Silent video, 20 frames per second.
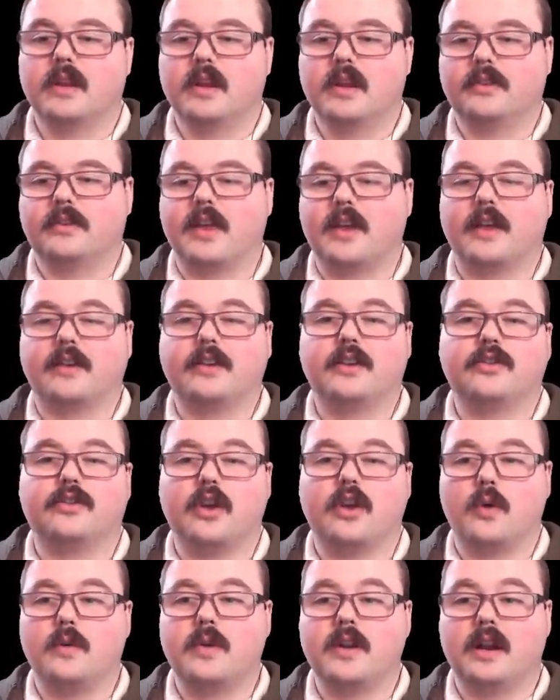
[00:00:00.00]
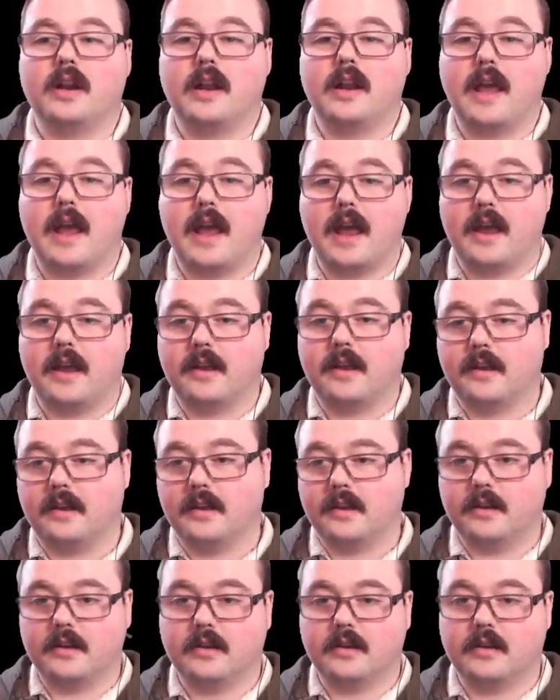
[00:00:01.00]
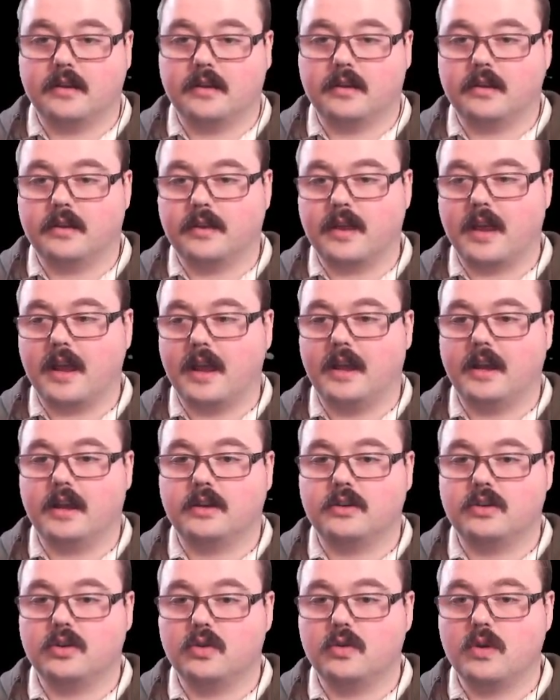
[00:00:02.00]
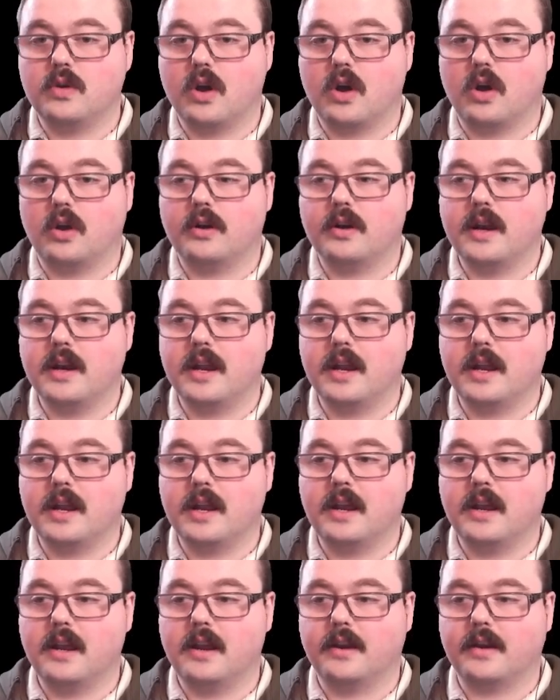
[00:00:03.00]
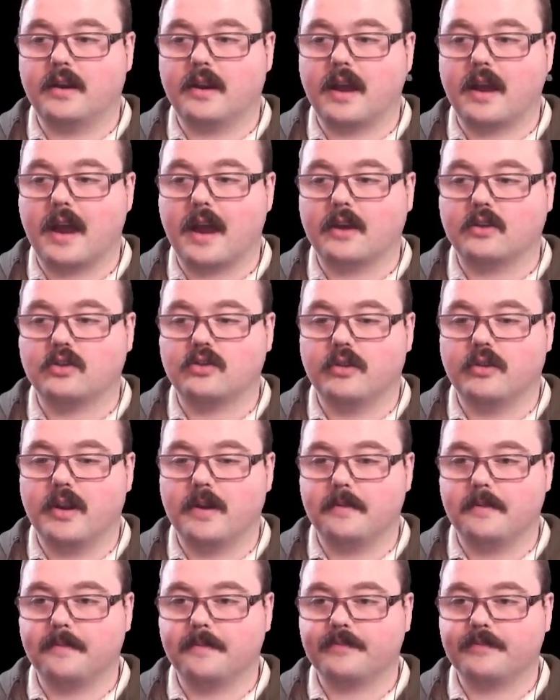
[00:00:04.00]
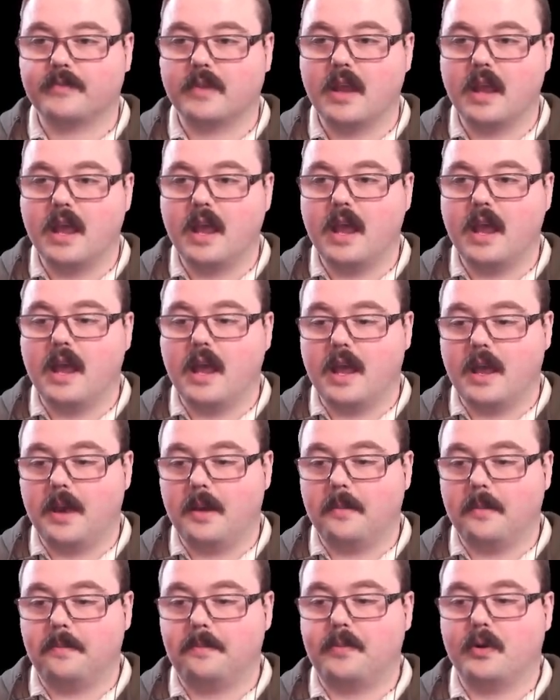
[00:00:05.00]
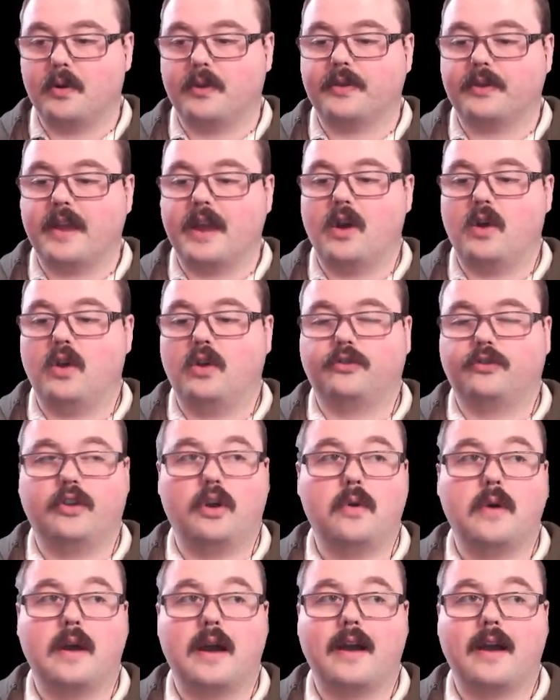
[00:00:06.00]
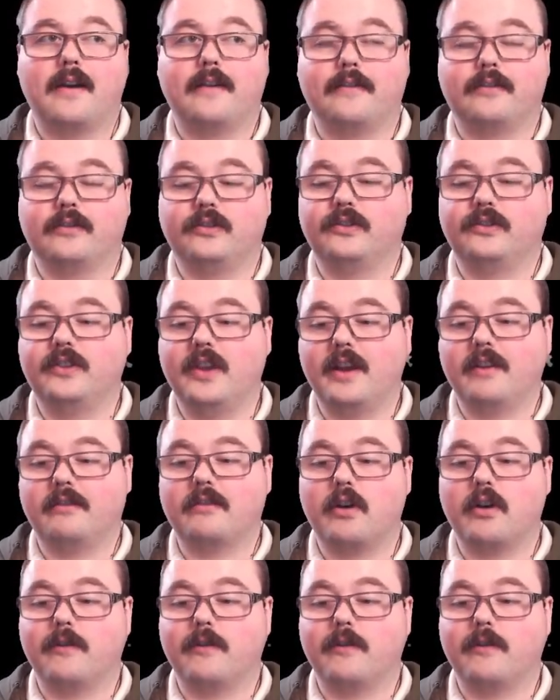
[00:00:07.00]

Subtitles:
Skeletons don't need a lair. They do not need a hatchery. But they also have 0